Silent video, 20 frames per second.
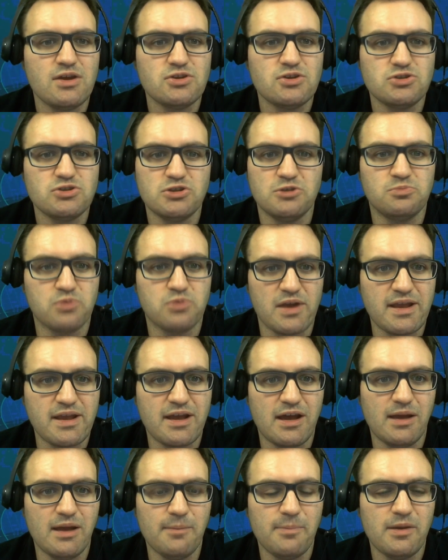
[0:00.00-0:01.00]
to break
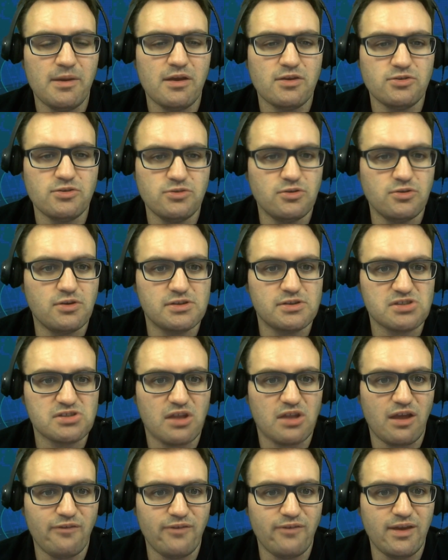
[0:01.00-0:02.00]
up
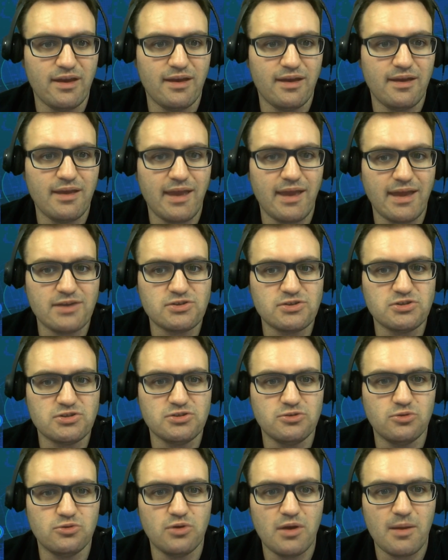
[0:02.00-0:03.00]
Yugoslavia and
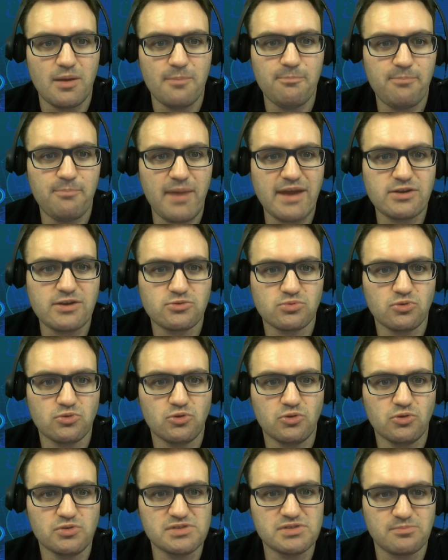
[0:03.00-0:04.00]
to bend
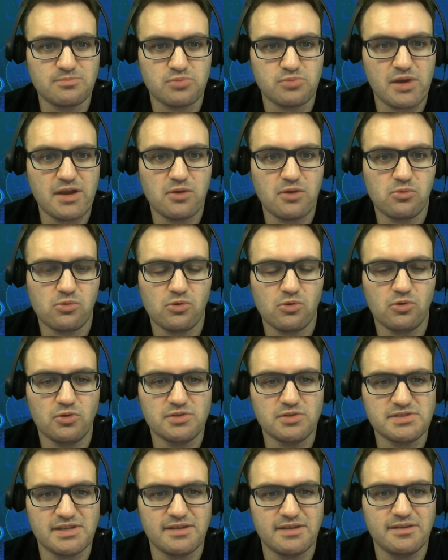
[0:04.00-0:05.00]
rules and break
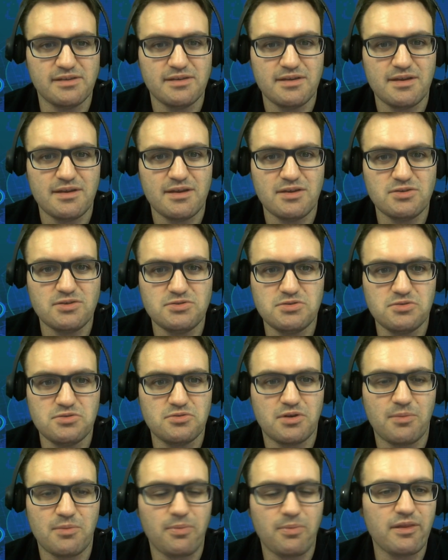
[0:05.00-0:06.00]
rules and
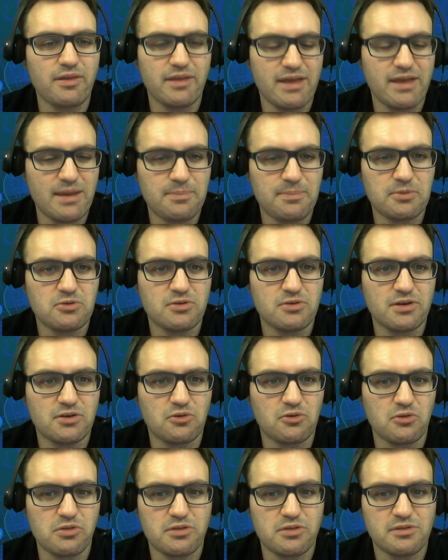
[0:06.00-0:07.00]
do completely
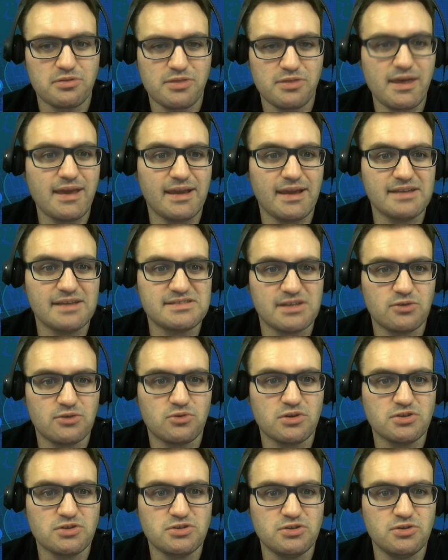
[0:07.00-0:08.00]
hypocritical things in
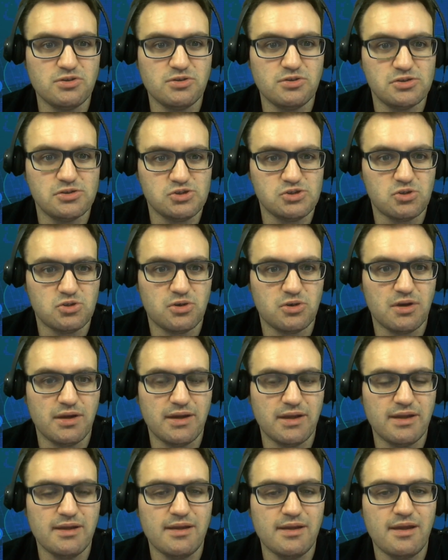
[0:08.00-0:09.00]
order to destroy